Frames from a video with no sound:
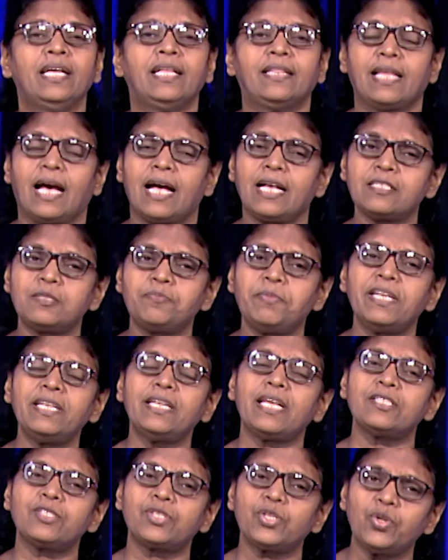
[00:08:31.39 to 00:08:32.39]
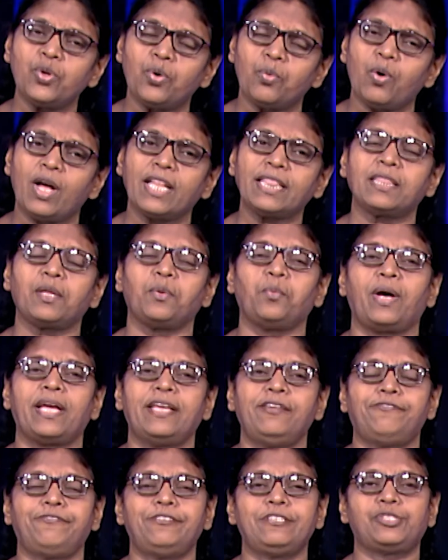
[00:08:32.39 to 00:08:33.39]
the husband doesn't know what the
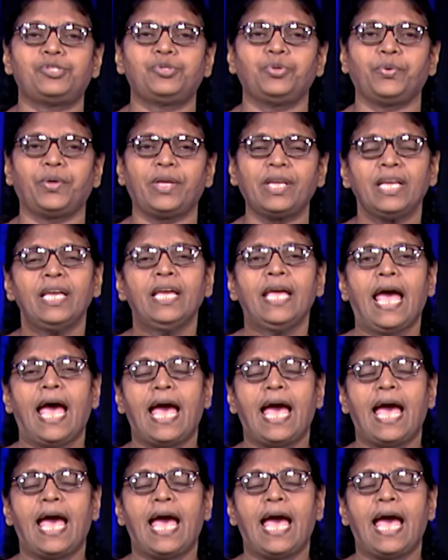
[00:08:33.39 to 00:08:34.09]
wife is doing